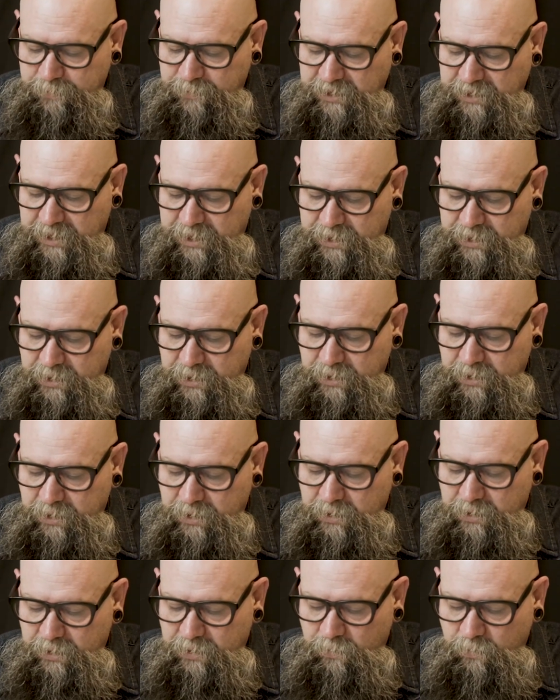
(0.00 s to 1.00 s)

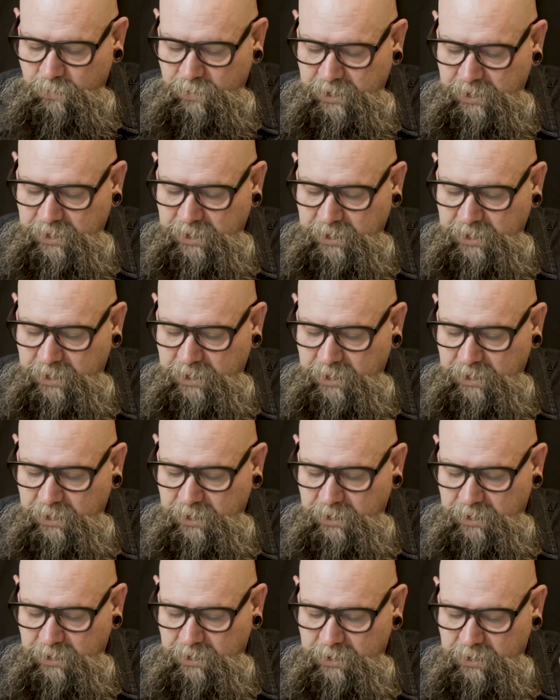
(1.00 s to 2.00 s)
together,
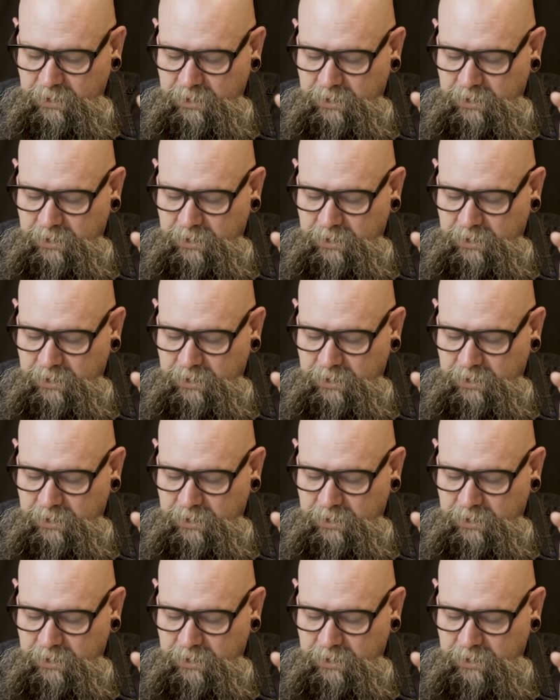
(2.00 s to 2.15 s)
we